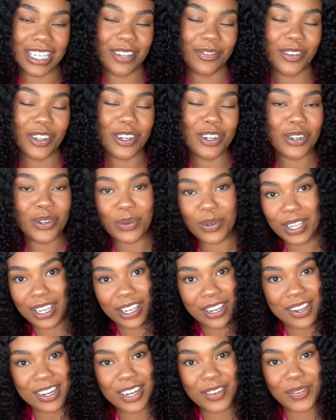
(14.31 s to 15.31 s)
If you're new
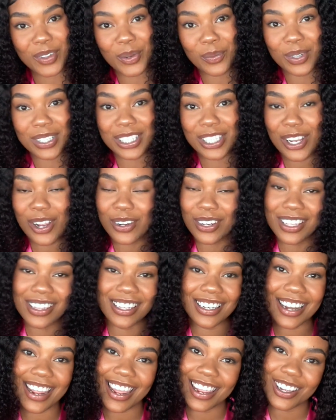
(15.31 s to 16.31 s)
here and if you're returning,
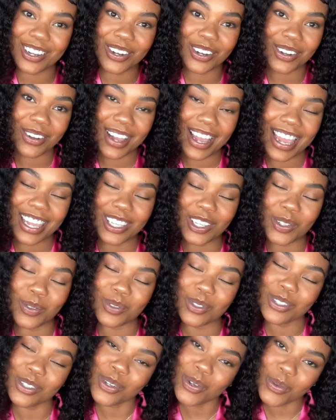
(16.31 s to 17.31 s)
then hey girl, how you
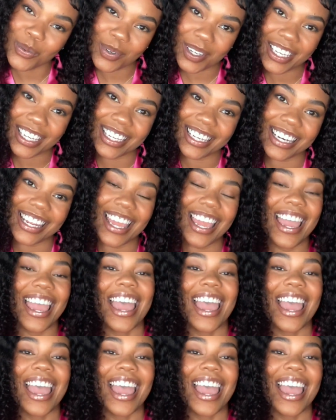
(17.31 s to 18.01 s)
doing?